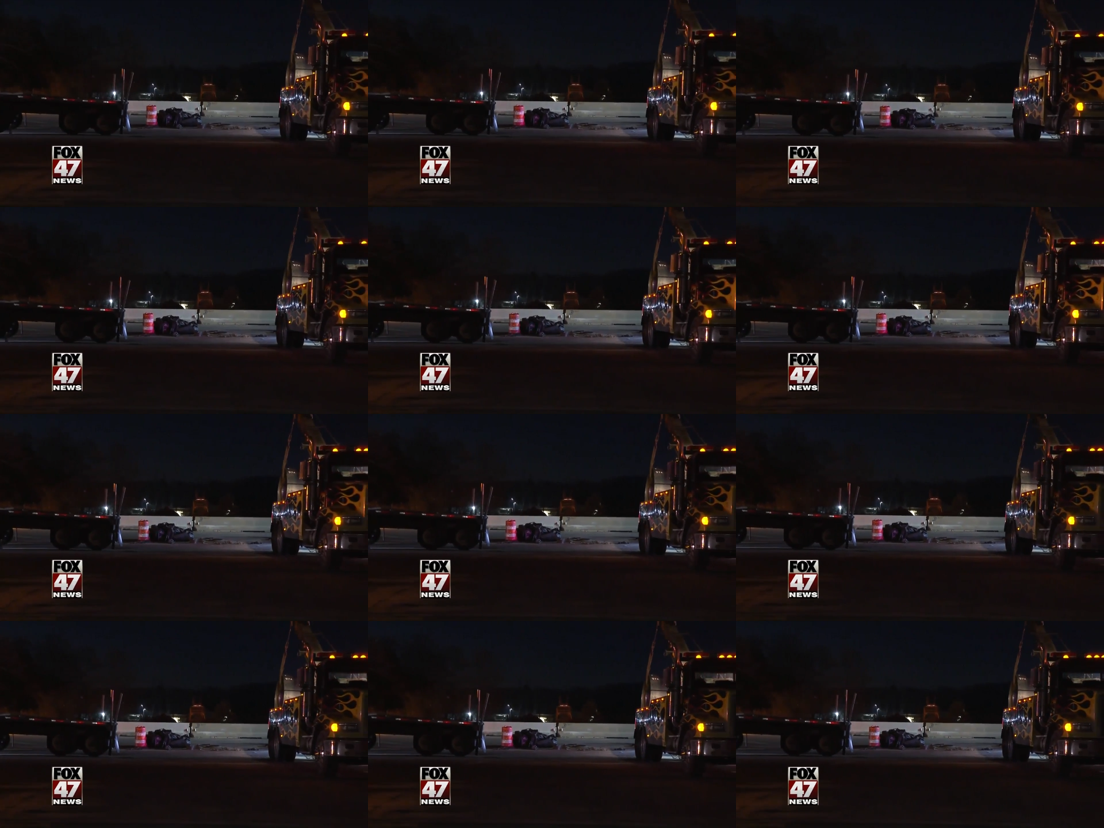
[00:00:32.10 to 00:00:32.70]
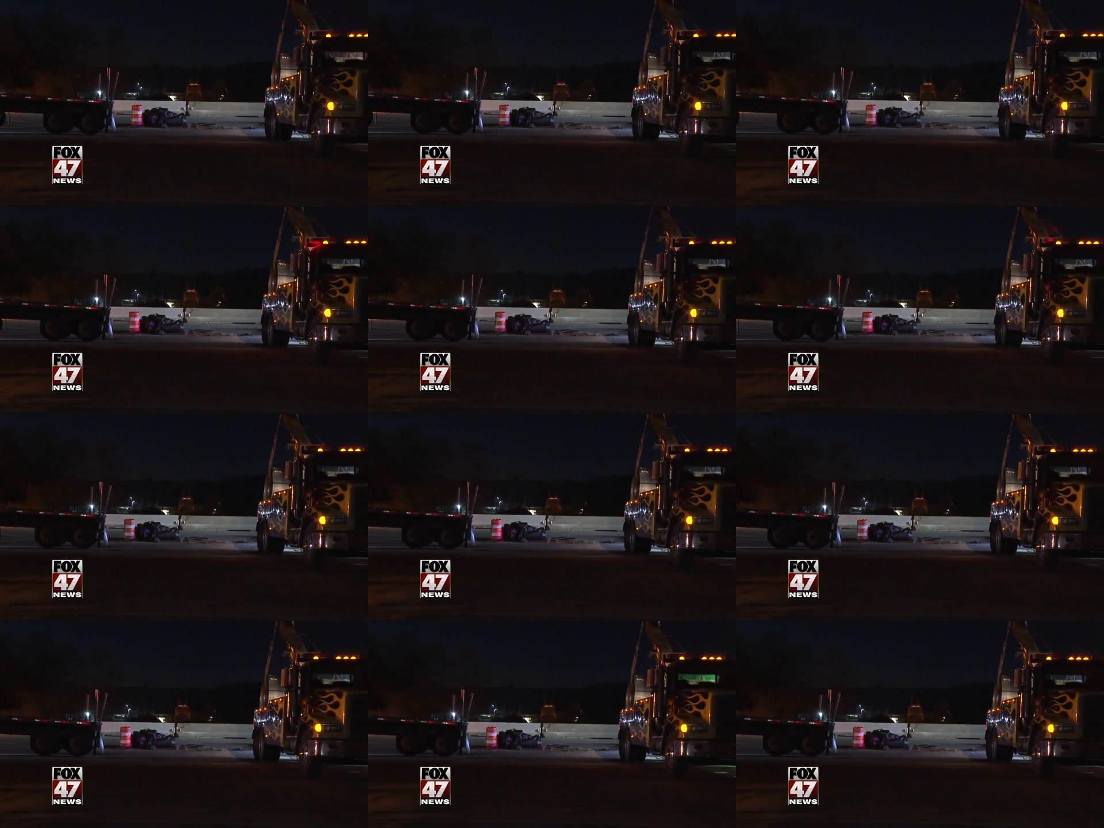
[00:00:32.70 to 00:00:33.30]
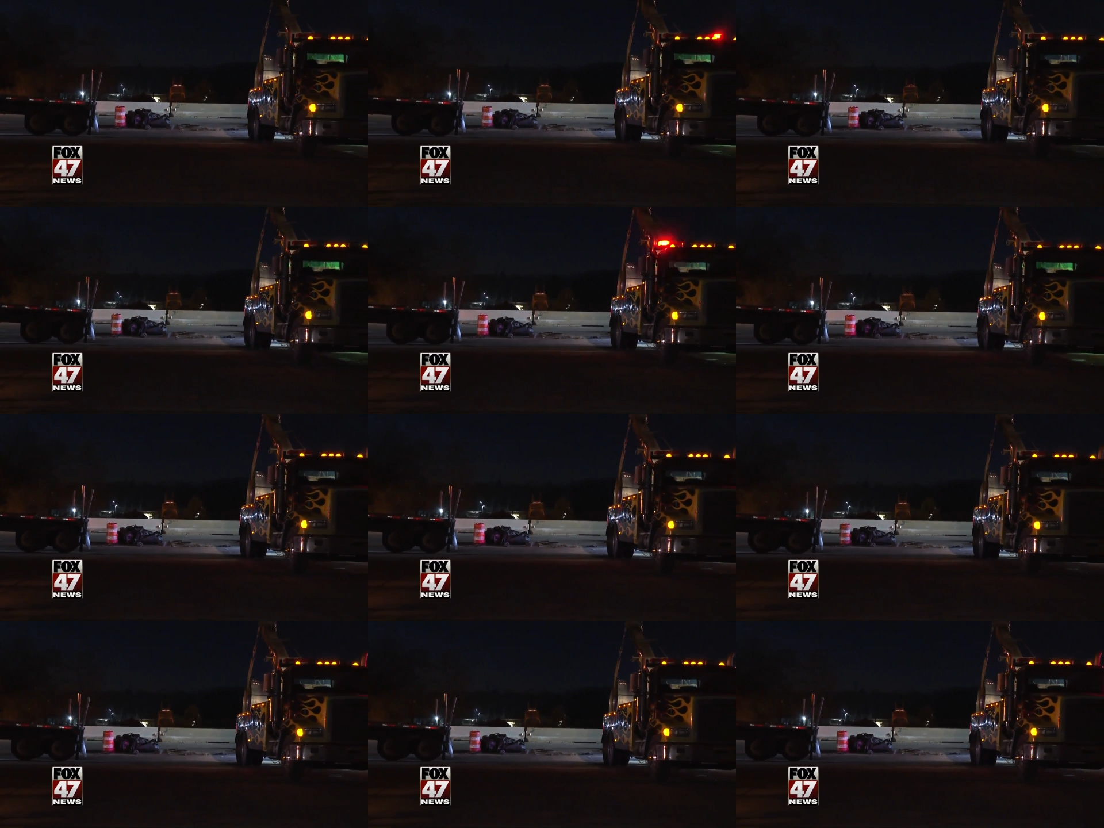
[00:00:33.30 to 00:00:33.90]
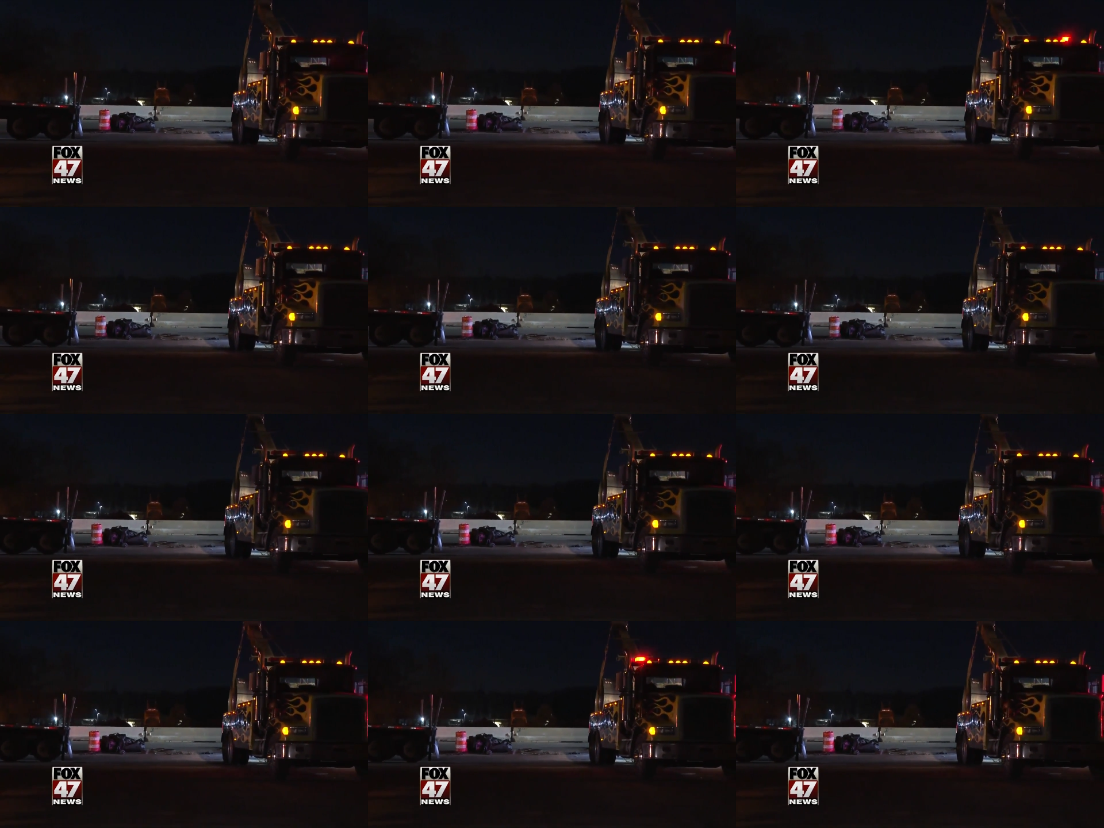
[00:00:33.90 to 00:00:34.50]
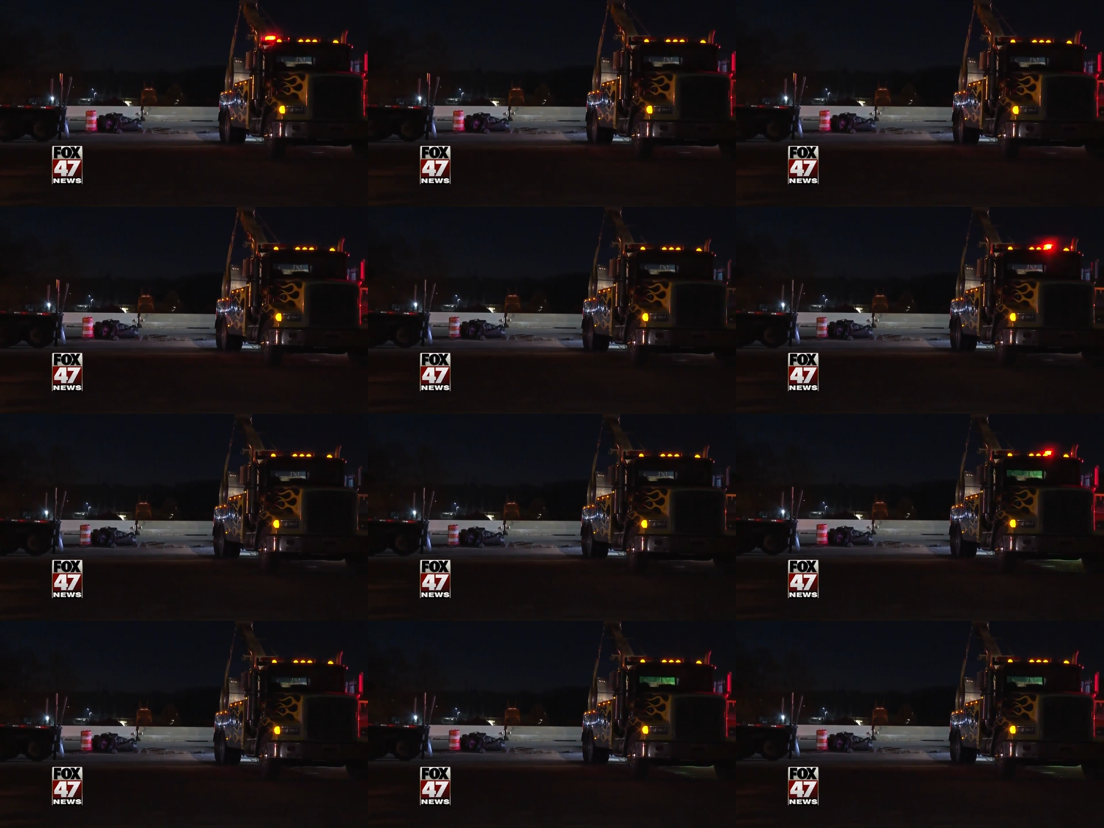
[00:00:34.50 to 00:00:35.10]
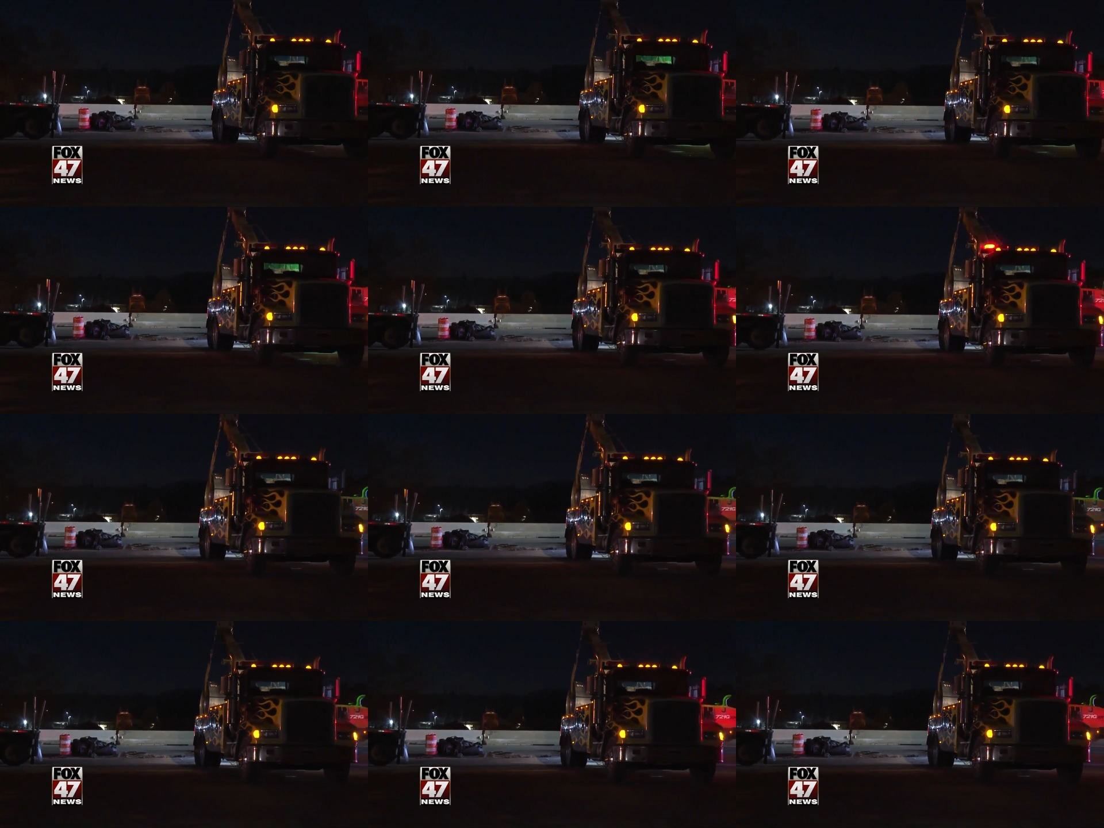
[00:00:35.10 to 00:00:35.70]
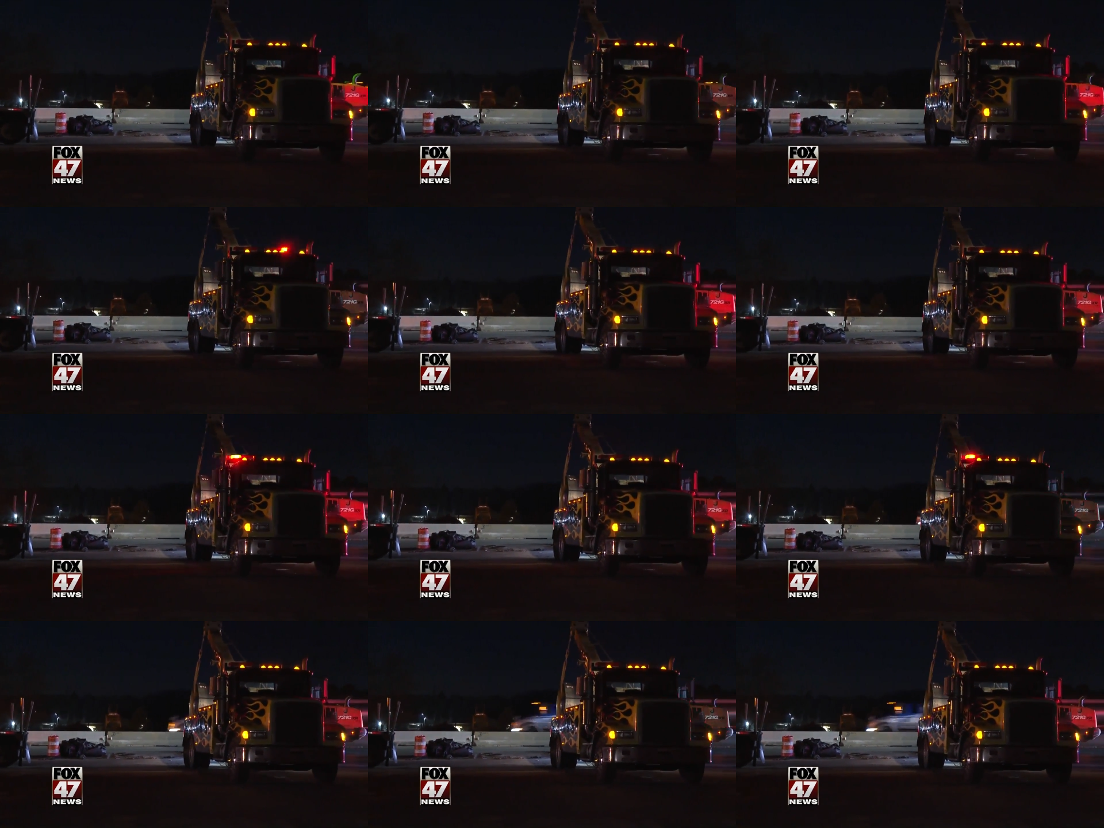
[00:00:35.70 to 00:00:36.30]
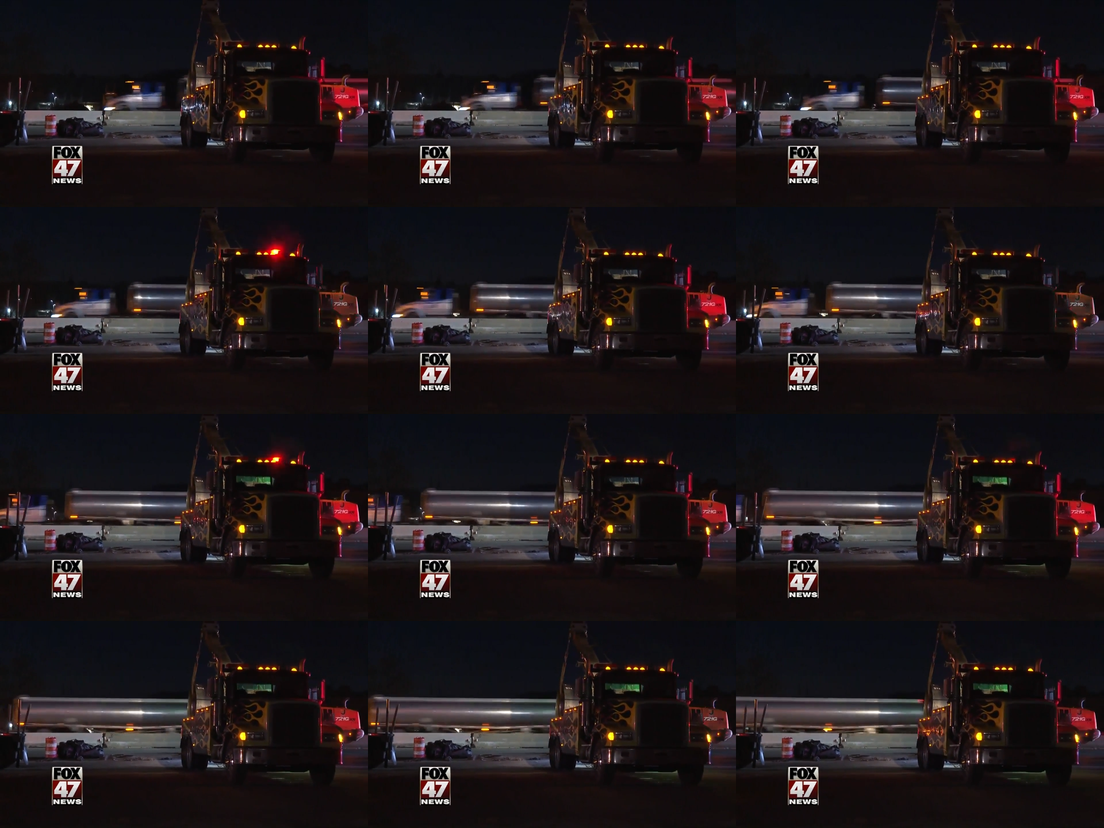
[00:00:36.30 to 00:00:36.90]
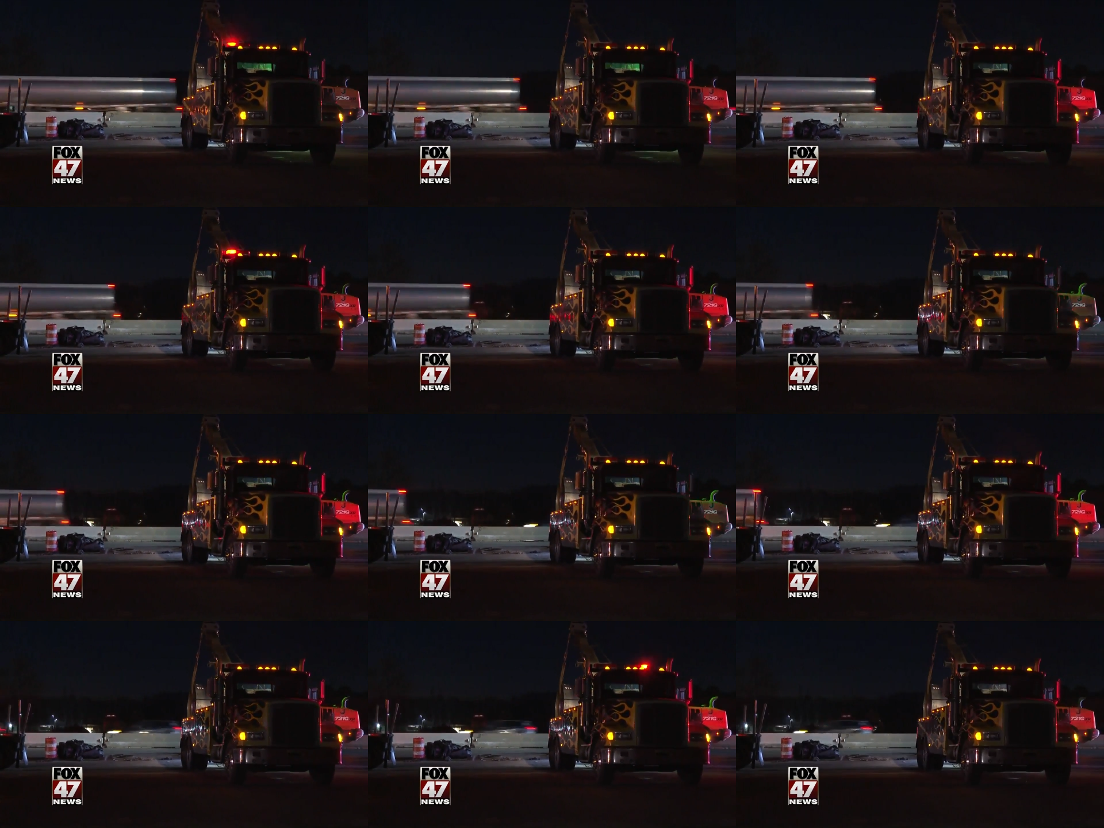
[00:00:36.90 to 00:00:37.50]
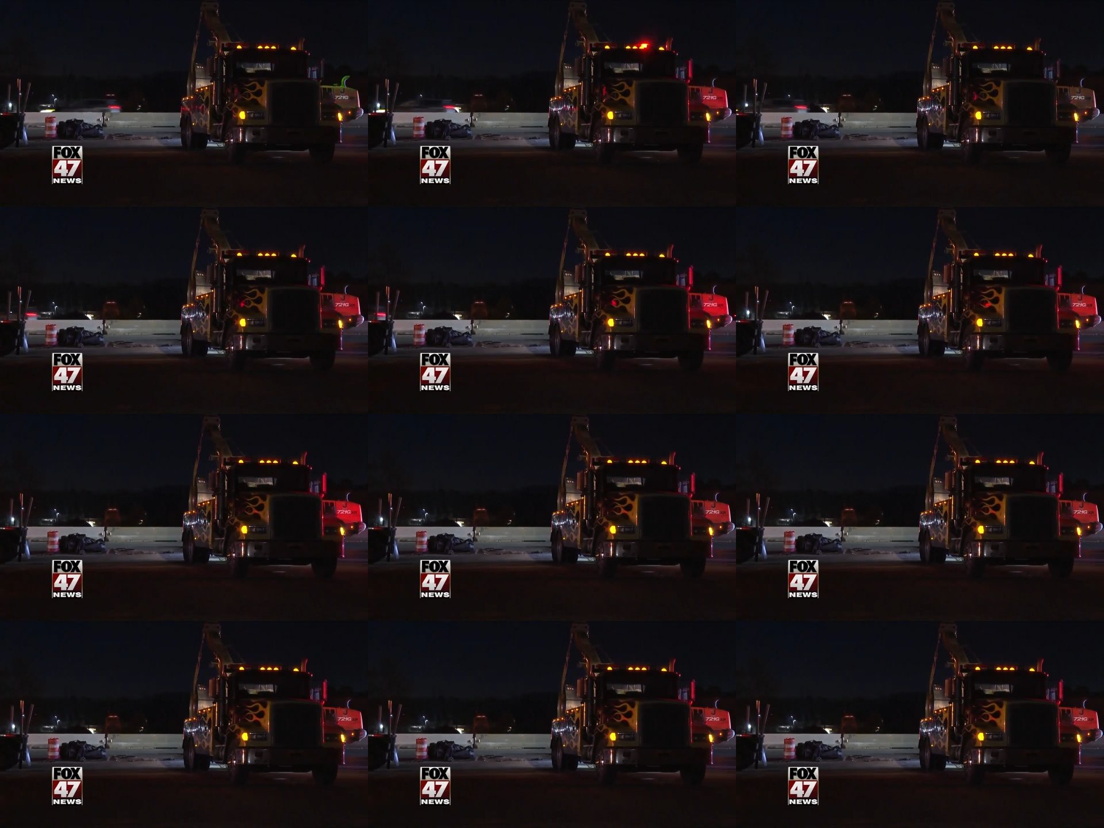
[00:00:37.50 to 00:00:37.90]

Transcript: No face is visible, so there are no lips to read.